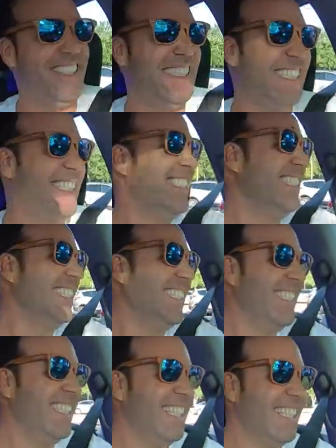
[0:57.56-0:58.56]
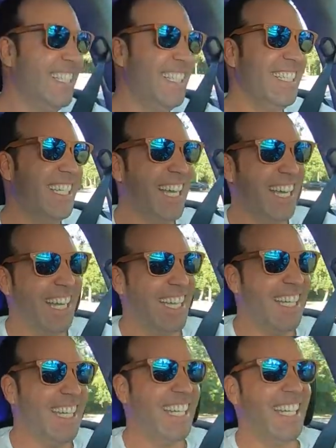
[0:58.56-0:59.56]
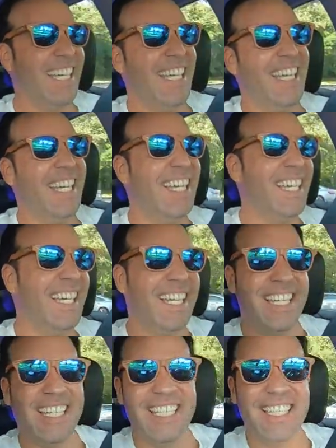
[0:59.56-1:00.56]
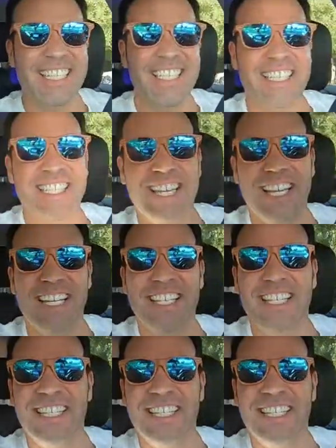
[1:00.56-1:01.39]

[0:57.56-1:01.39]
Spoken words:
(silent)